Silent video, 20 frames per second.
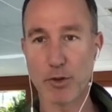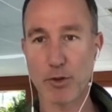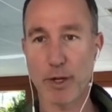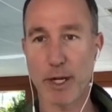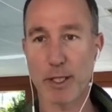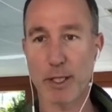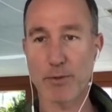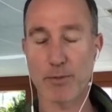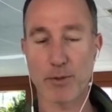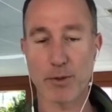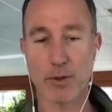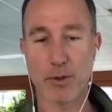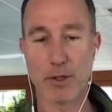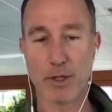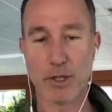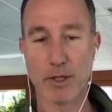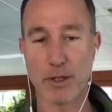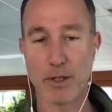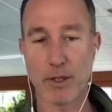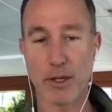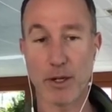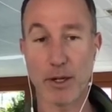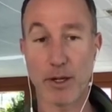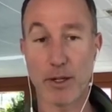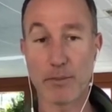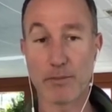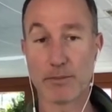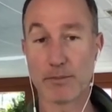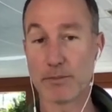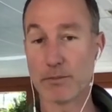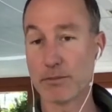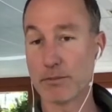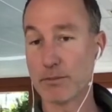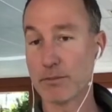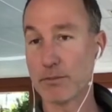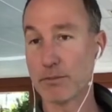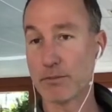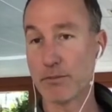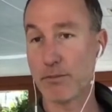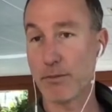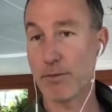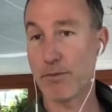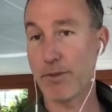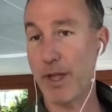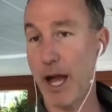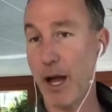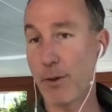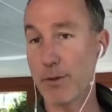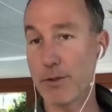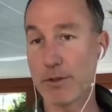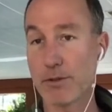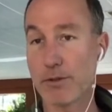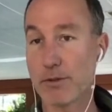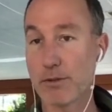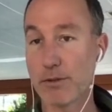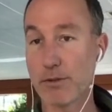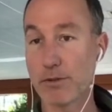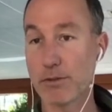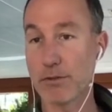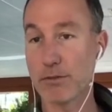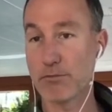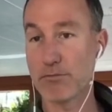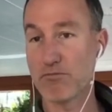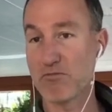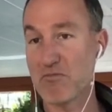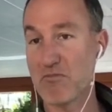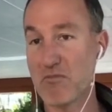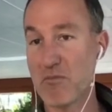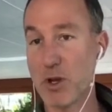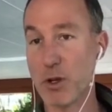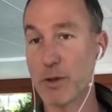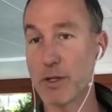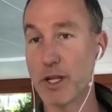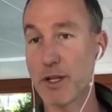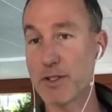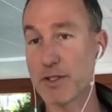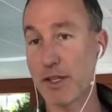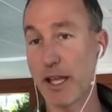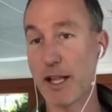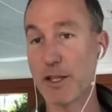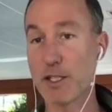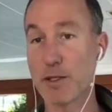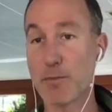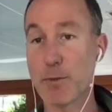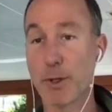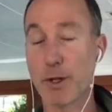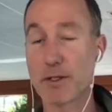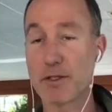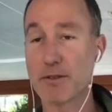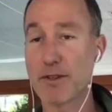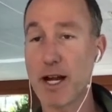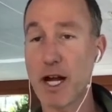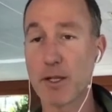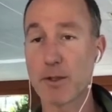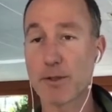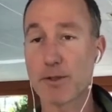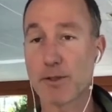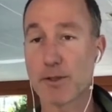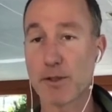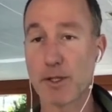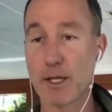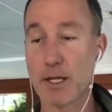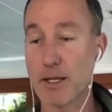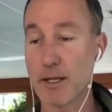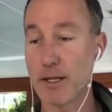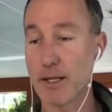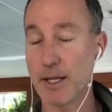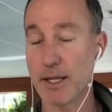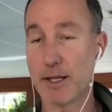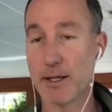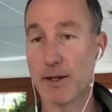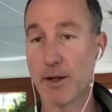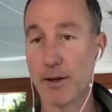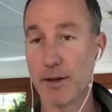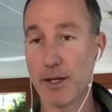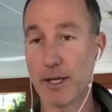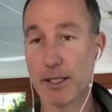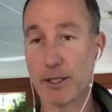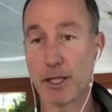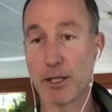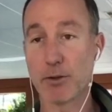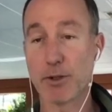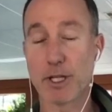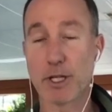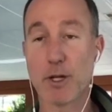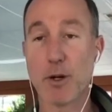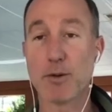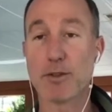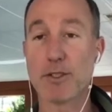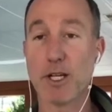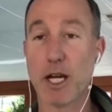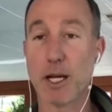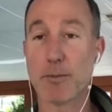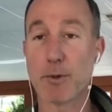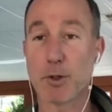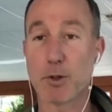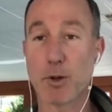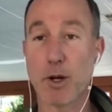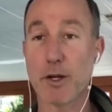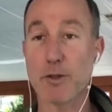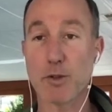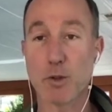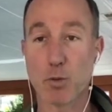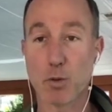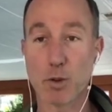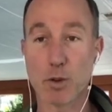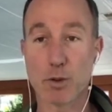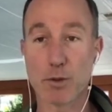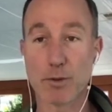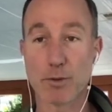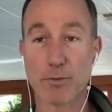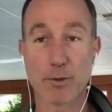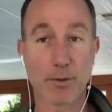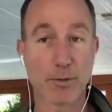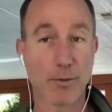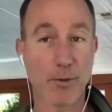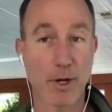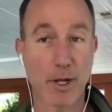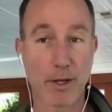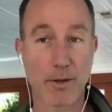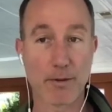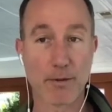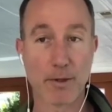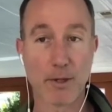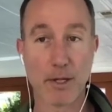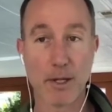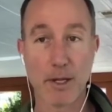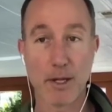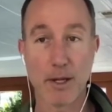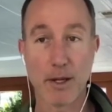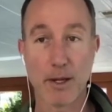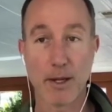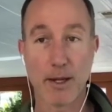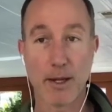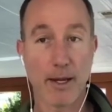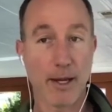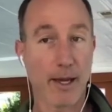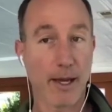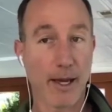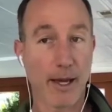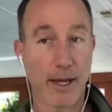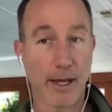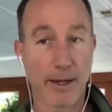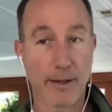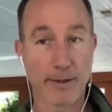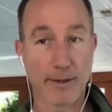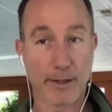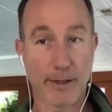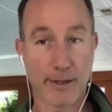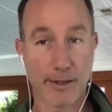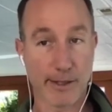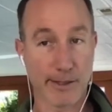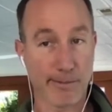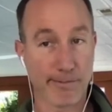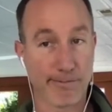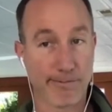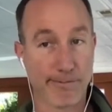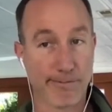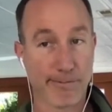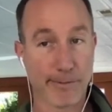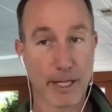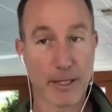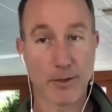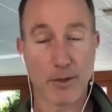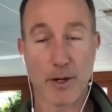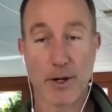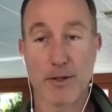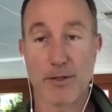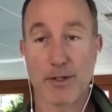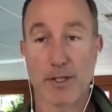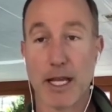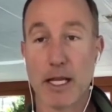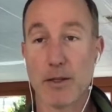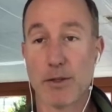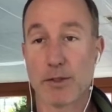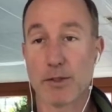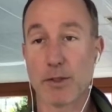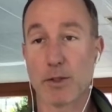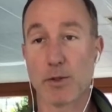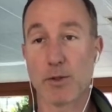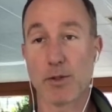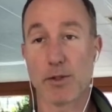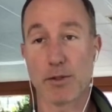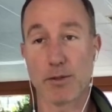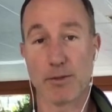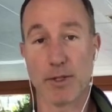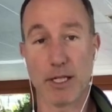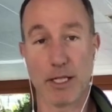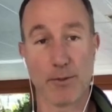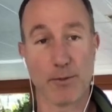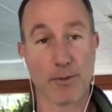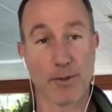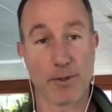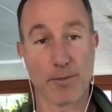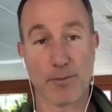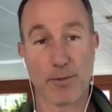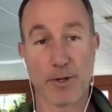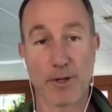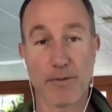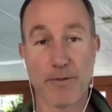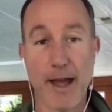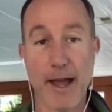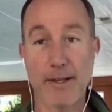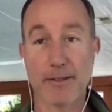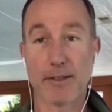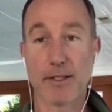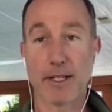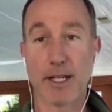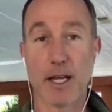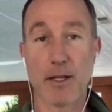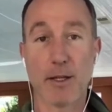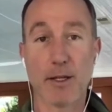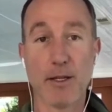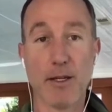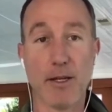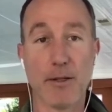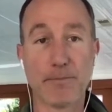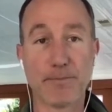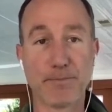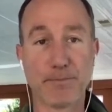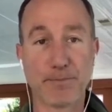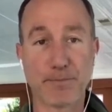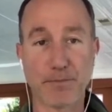transfer thousands, millions, tens of millions of dollars in literally no time across the world for free. And it's on a scaling solution, and it was pretty fascinating how they did it.